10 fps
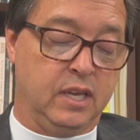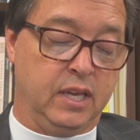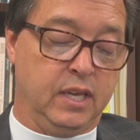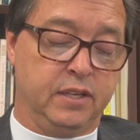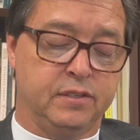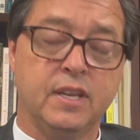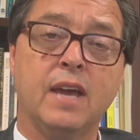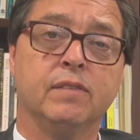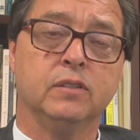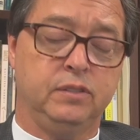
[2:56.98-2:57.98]
it is
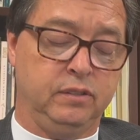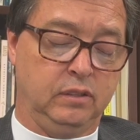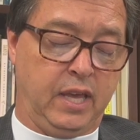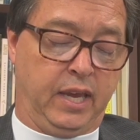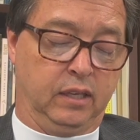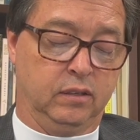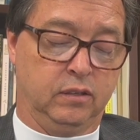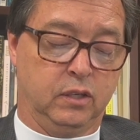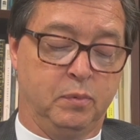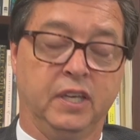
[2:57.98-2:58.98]
never too late
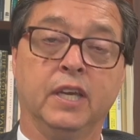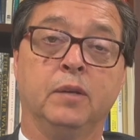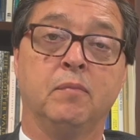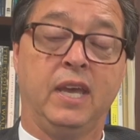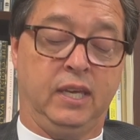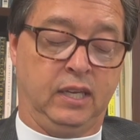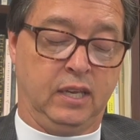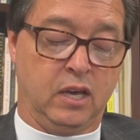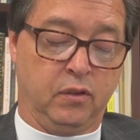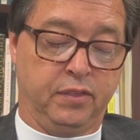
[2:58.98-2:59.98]
to begin making
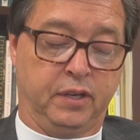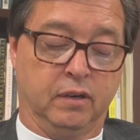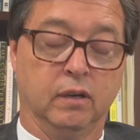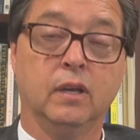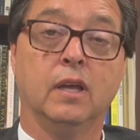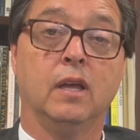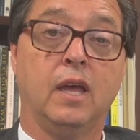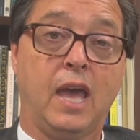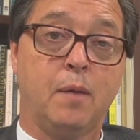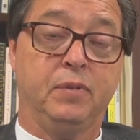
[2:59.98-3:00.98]
healthier,
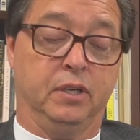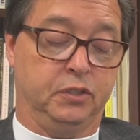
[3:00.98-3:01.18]
happier